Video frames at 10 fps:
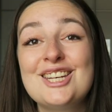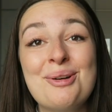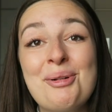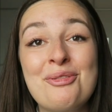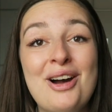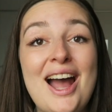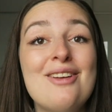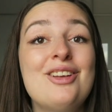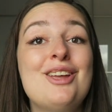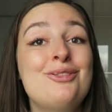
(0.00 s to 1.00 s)
Number
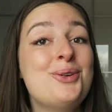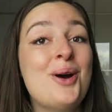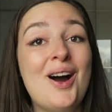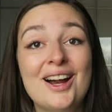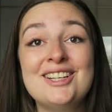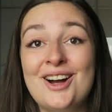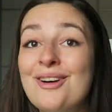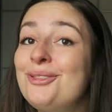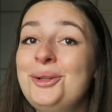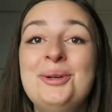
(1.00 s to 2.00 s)
five, if you are
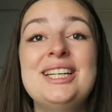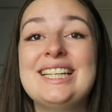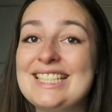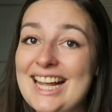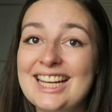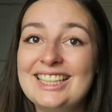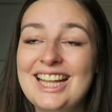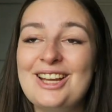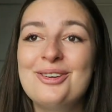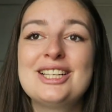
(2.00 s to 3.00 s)
not fluent in a second
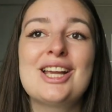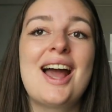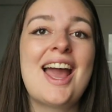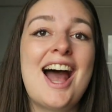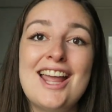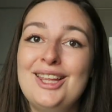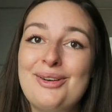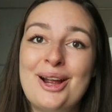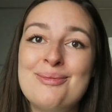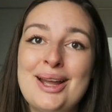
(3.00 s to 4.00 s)
language, I highly
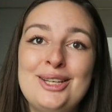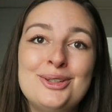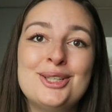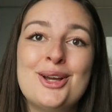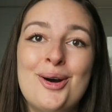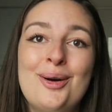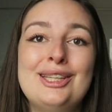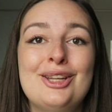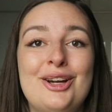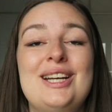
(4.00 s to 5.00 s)
recommend you to go
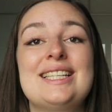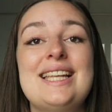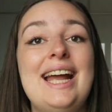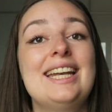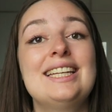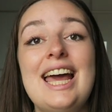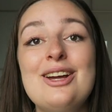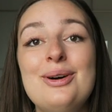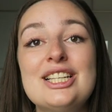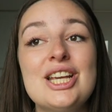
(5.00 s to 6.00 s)
and learn a second
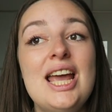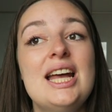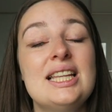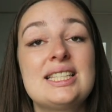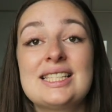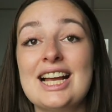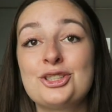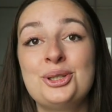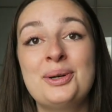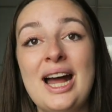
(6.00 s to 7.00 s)
language. This is
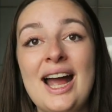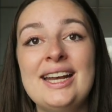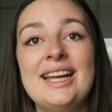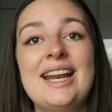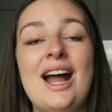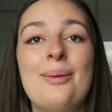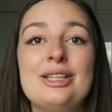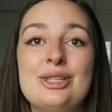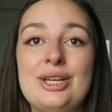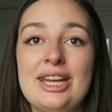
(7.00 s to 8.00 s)
actually what I did. I
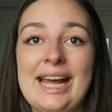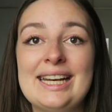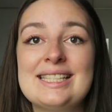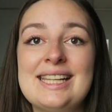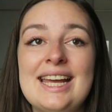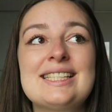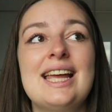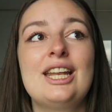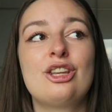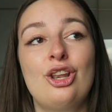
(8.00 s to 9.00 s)
went to the United States
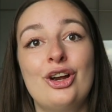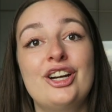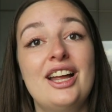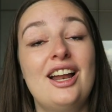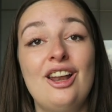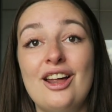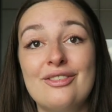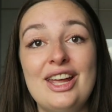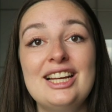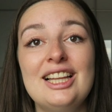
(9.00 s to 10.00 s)
and learned a lot
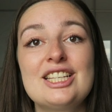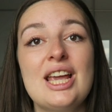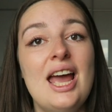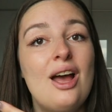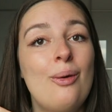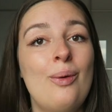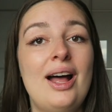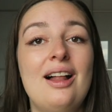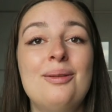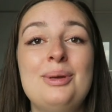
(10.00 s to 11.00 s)
of English
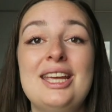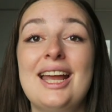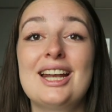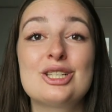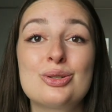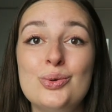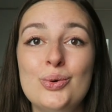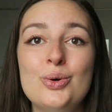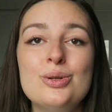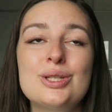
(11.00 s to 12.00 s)
while being at a
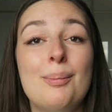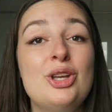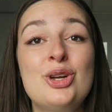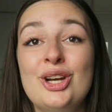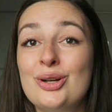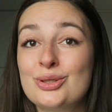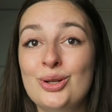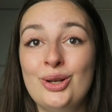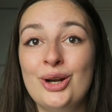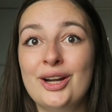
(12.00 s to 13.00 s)
school, but you can
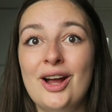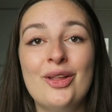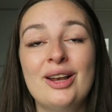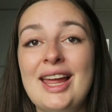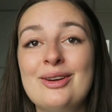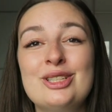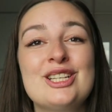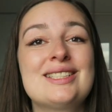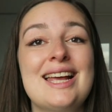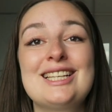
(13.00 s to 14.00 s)
also learn other
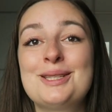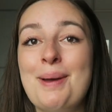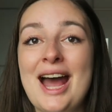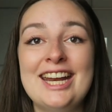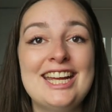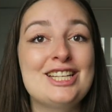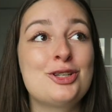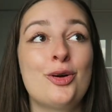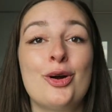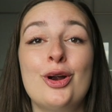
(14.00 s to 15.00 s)
languages like
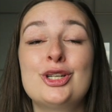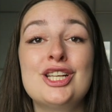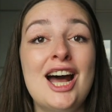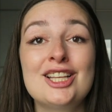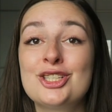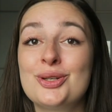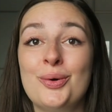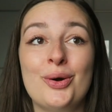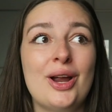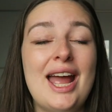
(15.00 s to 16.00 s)
Spanish or Dutch
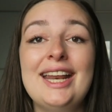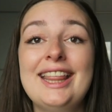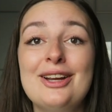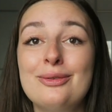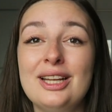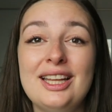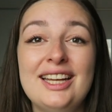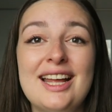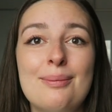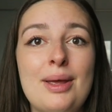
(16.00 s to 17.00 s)
or anything
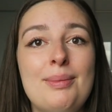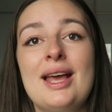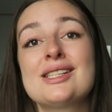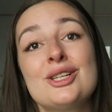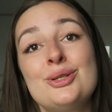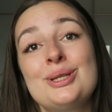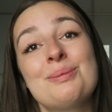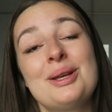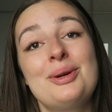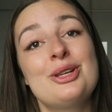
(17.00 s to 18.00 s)
really that maybe has to do
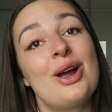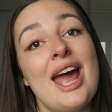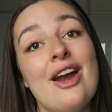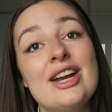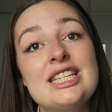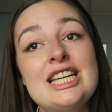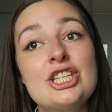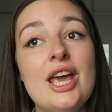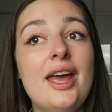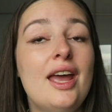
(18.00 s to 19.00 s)
something with your
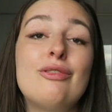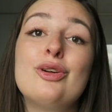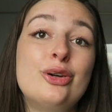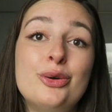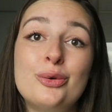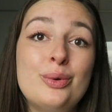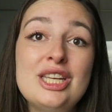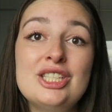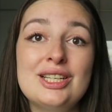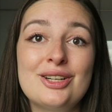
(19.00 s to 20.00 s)
heritage. If you're
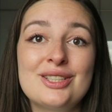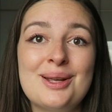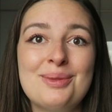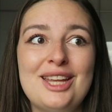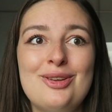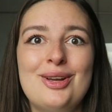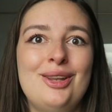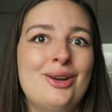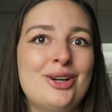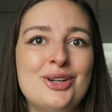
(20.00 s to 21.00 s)
Norwegian or something, you
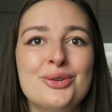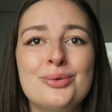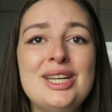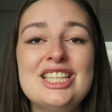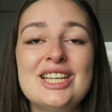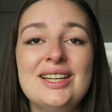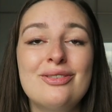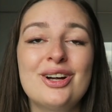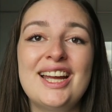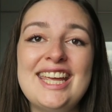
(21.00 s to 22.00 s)
can learn Norwegian
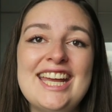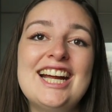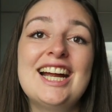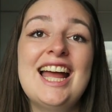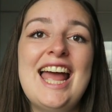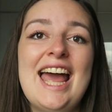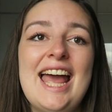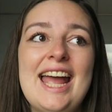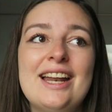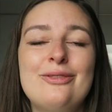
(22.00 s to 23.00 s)
for a year
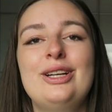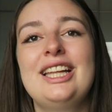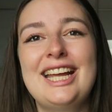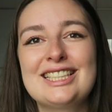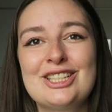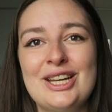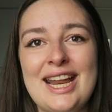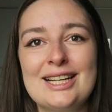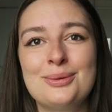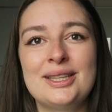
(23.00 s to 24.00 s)
and really get to
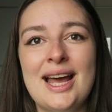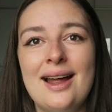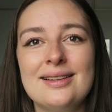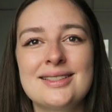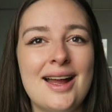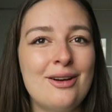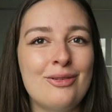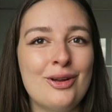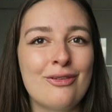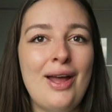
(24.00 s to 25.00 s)
connect with that side of your